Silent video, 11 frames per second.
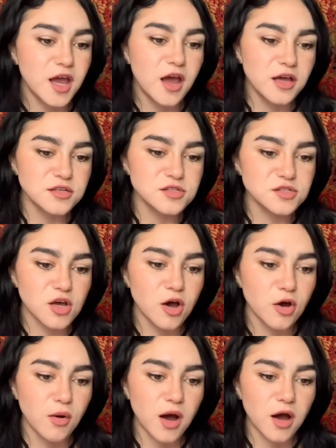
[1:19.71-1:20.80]

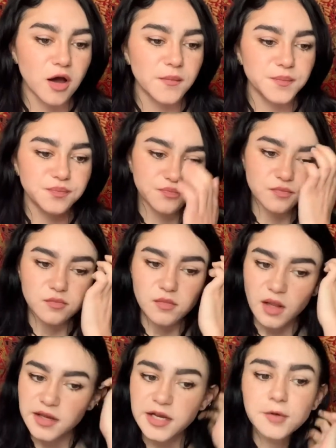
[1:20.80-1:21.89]
So
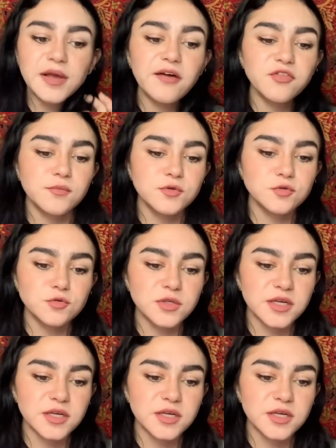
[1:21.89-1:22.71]
here we have the moon